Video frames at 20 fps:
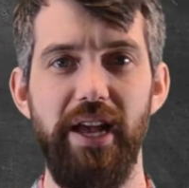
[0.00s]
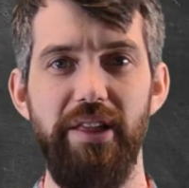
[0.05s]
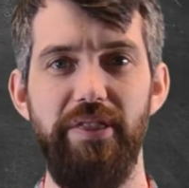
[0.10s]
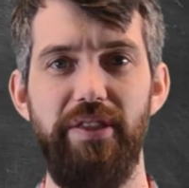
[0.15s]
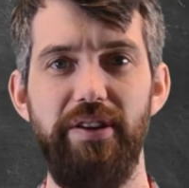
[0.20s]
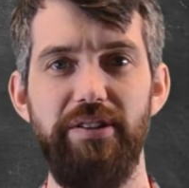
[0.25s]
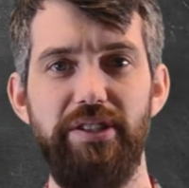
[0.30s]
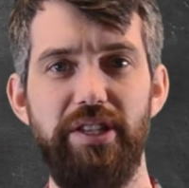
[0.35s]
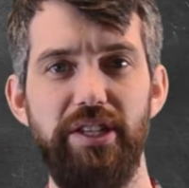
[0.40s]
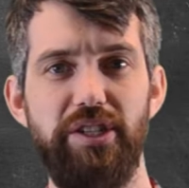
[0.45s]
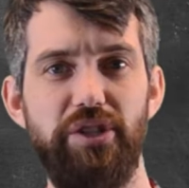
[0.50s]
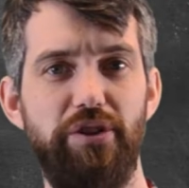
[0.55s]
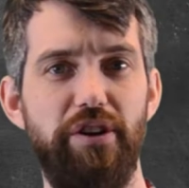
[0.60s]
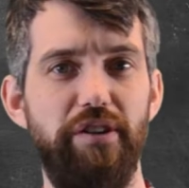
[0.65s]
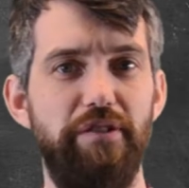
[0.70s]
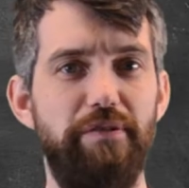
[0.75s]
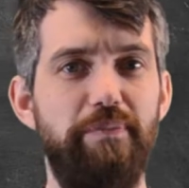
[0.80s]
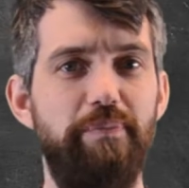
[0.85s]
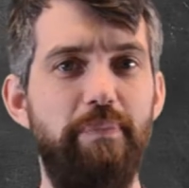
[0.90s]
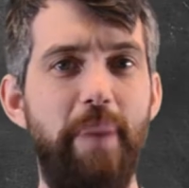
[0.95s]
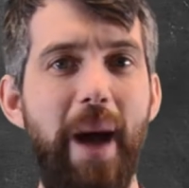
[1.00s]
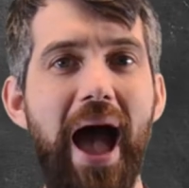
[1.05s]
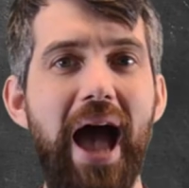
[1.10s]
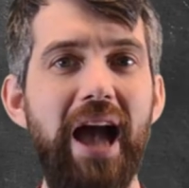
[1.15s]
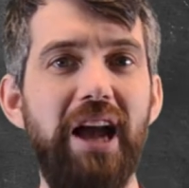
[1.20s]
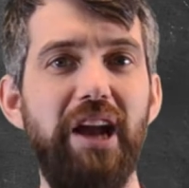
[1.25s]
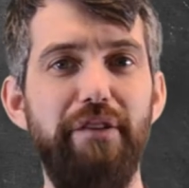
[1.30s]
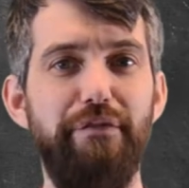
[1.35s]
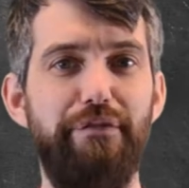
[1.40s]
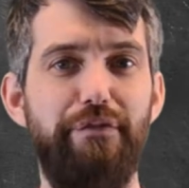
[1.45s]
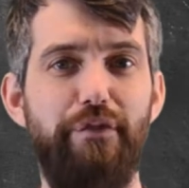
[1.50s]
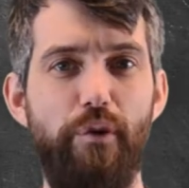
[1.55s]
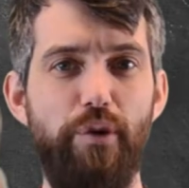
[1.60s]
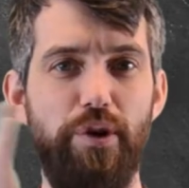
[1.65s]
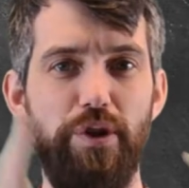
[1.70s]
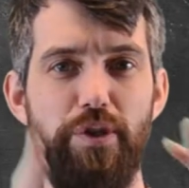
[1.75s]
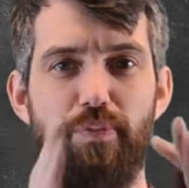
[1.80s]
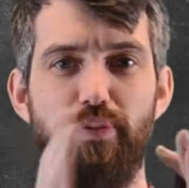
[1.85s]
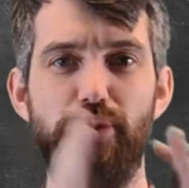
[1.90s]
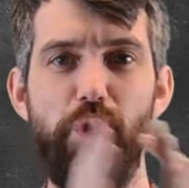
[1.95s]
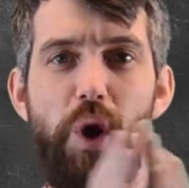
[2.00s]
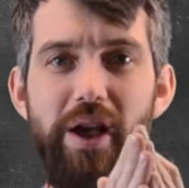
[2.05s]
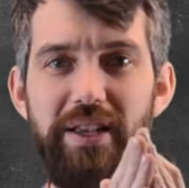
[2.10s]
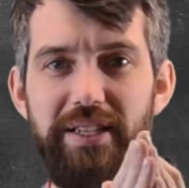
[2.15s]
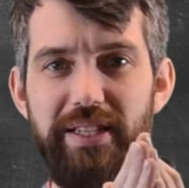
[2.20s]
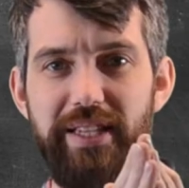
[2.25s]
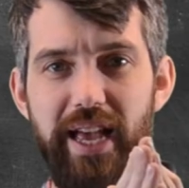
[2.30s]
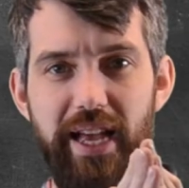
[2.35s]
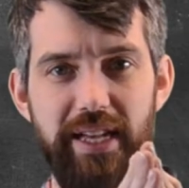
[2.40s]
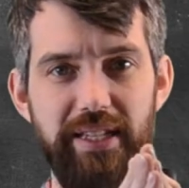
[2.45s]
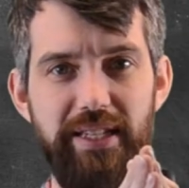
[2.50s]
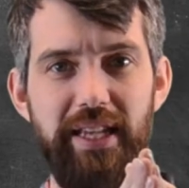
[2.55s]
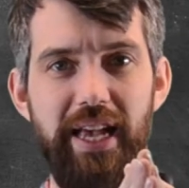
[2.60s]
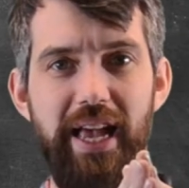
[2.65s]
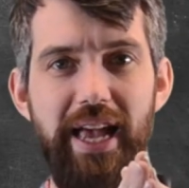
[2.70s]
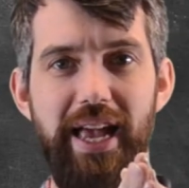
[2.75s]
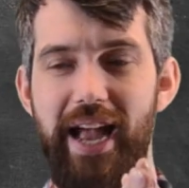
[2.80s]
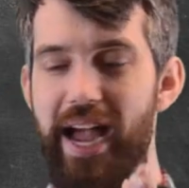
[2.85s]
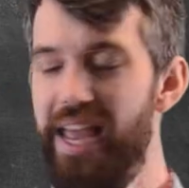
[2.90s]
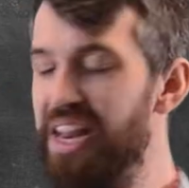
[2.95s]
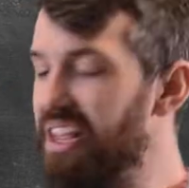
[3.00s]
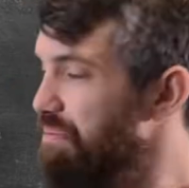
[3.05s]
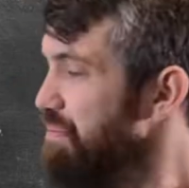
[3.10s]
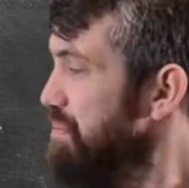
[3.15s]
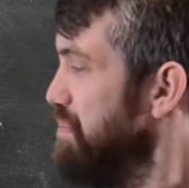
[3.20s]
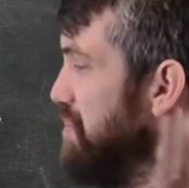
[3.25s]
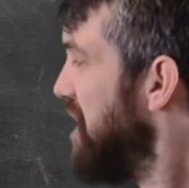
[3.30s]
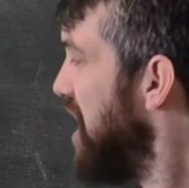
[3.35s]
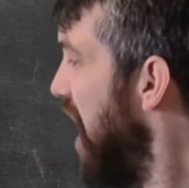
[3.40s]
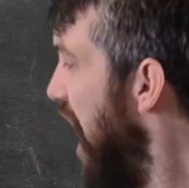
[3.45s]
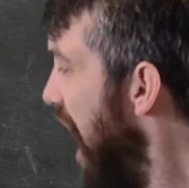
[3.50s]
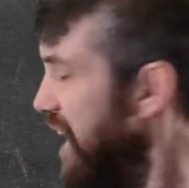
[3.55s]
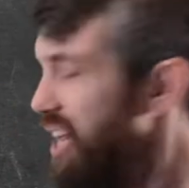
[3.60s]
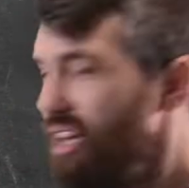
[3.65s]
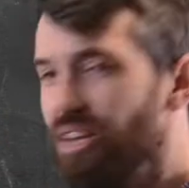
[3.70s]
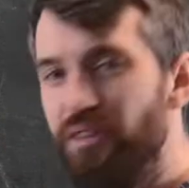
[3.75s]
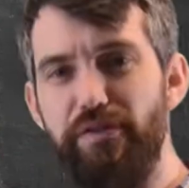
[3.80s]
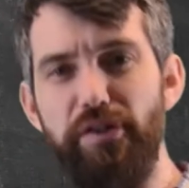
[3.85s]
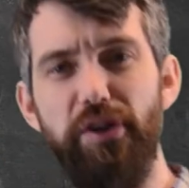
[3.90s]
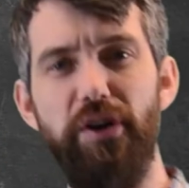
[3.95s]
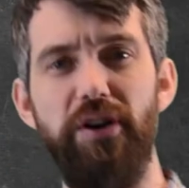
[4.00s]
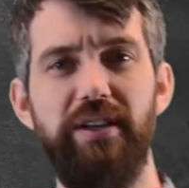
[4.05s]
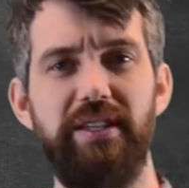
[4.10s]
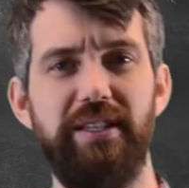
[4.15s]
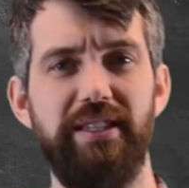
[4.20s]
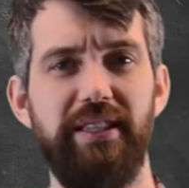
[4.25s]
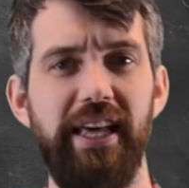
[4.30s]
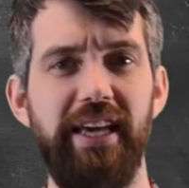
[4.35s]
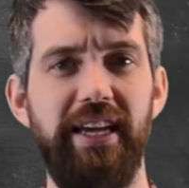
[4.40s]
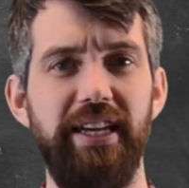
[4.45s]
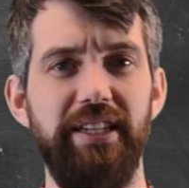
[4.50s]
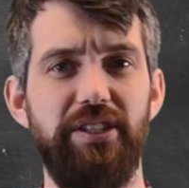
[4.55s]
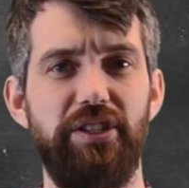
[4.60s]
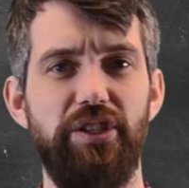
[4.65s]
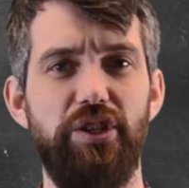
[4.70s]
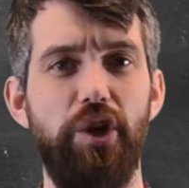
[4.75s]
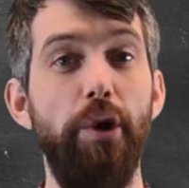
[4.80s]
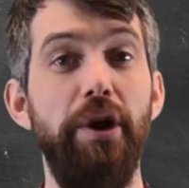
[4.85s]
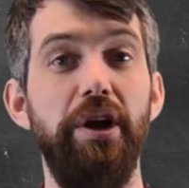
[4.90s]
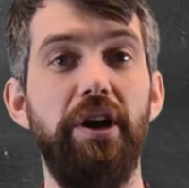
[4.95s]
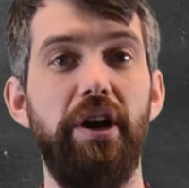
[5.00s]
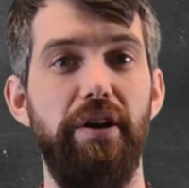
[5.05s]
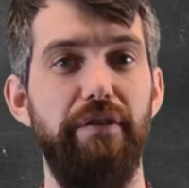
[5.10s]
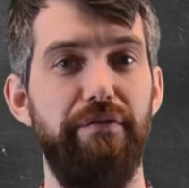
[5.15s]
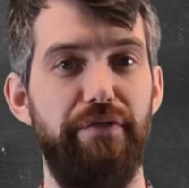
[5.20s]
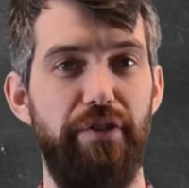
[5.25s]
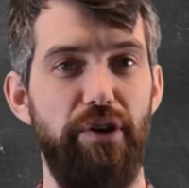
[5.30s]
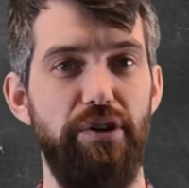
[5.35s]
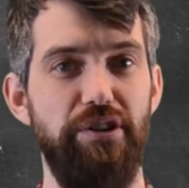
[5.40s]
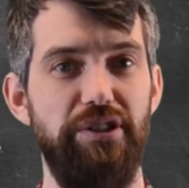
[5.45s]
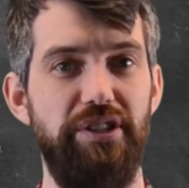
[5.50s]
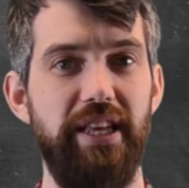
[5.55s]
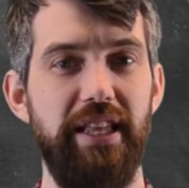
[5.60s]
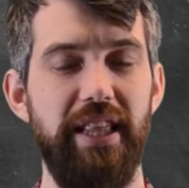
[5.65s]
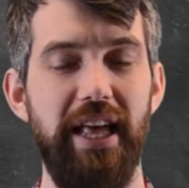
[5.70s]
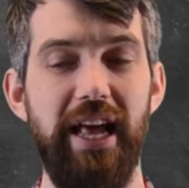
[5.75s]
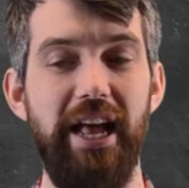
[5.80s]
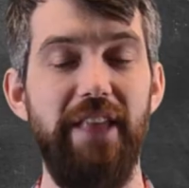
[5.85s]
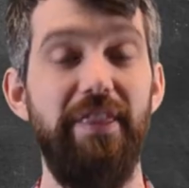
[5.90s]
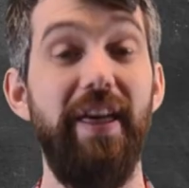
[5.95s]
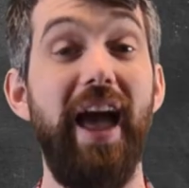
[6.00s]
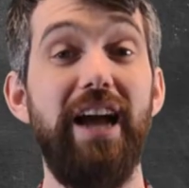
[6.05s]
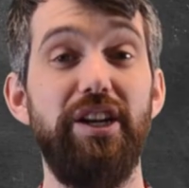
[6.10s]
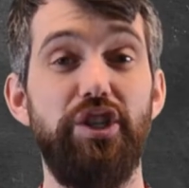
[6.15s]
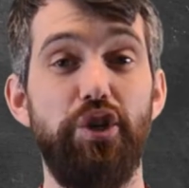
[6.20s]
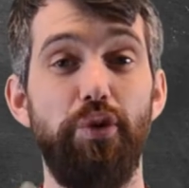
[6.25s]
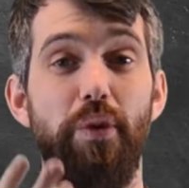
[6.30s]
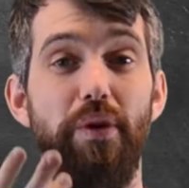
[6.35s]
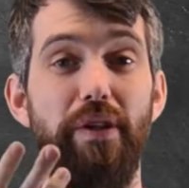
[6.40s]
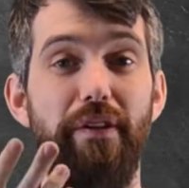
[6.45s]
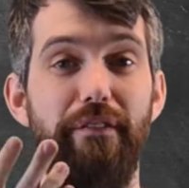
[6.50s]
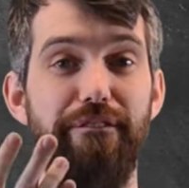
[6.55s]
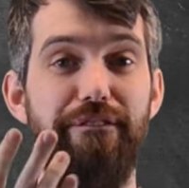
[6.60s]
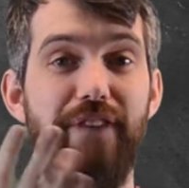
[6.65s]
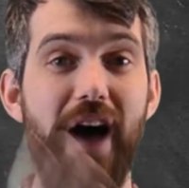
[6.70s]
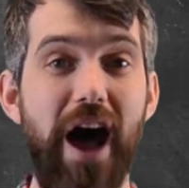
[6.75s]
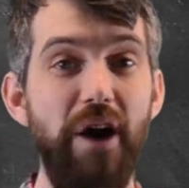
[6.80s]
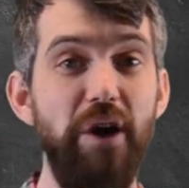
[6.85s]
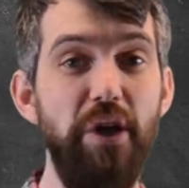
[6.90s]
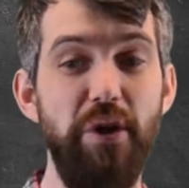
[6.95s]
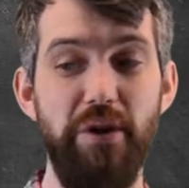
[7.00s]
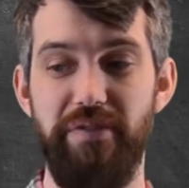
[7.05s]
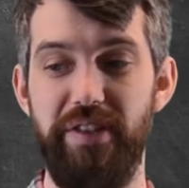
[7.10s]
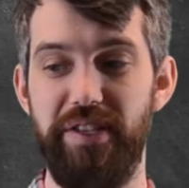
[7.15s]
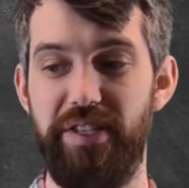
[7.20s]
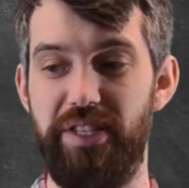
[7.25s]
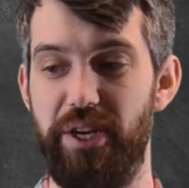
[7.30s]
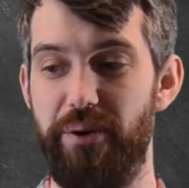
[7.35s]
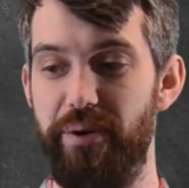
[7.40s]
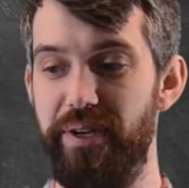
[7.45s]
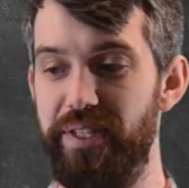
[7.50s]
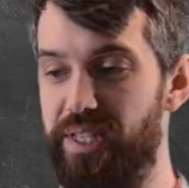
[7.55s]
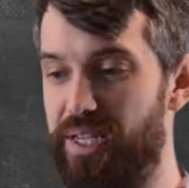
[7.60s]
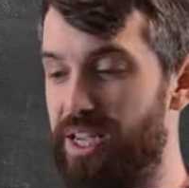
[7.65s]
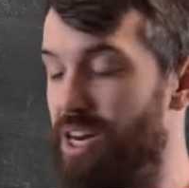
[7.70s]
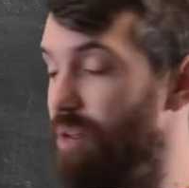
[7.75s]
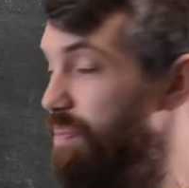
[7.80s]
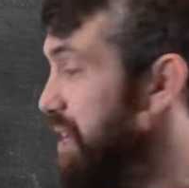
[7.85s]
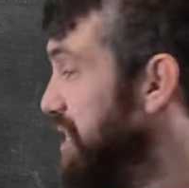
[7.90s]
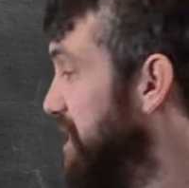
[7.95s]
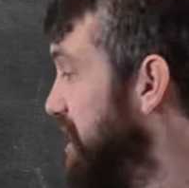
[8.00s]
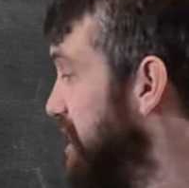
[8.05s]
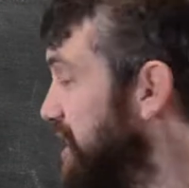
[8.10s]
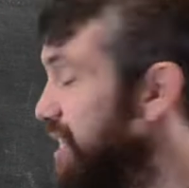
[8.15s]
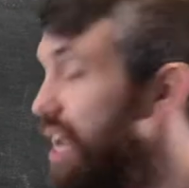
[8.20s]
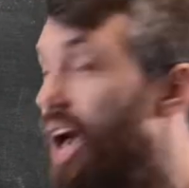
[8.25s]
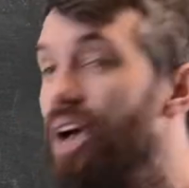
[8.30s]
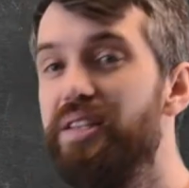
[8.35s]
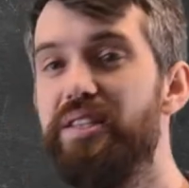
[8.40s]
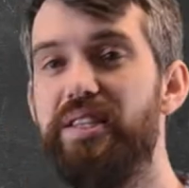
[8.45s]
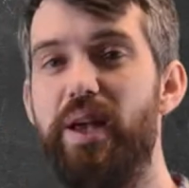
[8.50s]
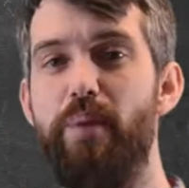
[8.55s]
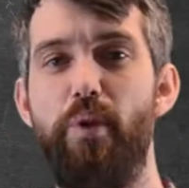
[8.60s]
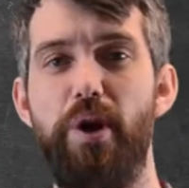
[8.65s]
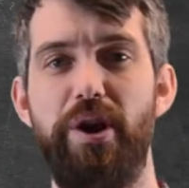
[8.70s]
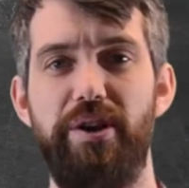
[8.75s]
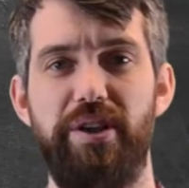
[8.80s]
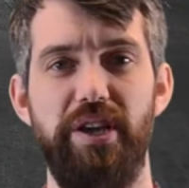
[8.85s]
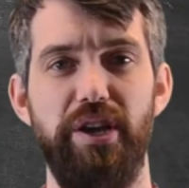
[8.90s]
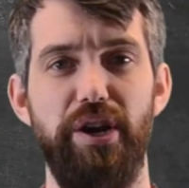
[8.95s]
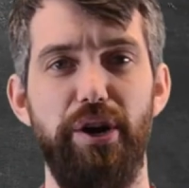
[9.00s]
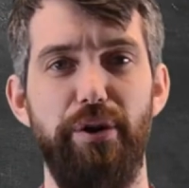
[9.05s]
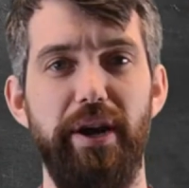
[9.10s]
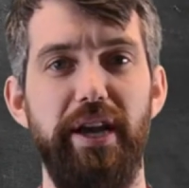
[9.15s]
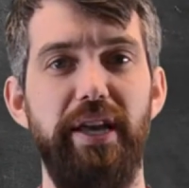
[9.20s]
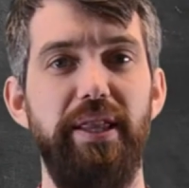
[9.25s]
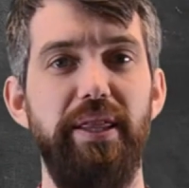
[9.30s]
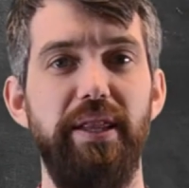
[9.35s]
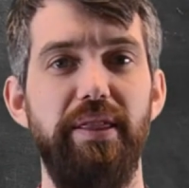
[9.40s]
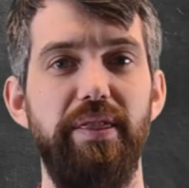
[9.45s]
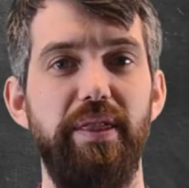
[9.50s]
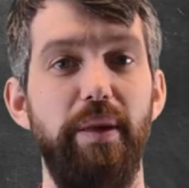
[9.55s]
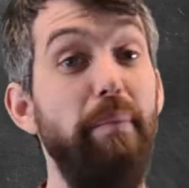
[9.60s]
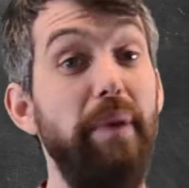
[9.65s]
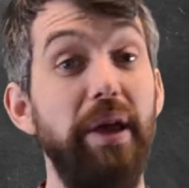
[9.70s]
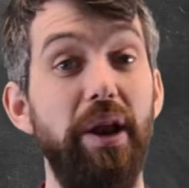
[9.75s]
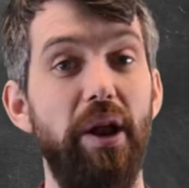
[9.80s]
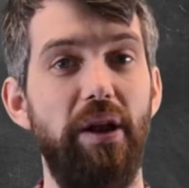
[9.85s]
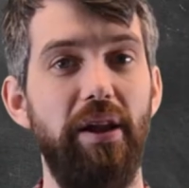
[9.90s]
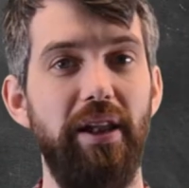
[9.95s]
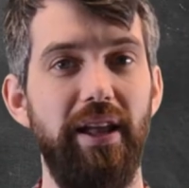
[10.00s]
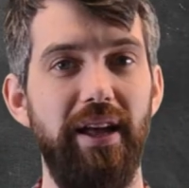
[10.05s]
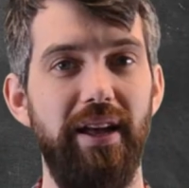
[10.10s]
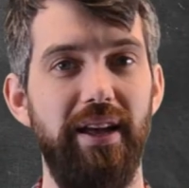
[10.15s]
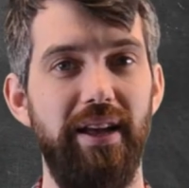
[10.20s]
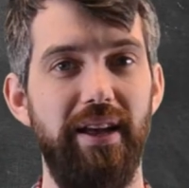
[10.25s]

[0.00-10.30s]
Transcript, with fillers: there's this sort of back and forth process, and it kind of looks like it's going to converge, that the actual value of the series is going to be stuck somewhere here in the middle.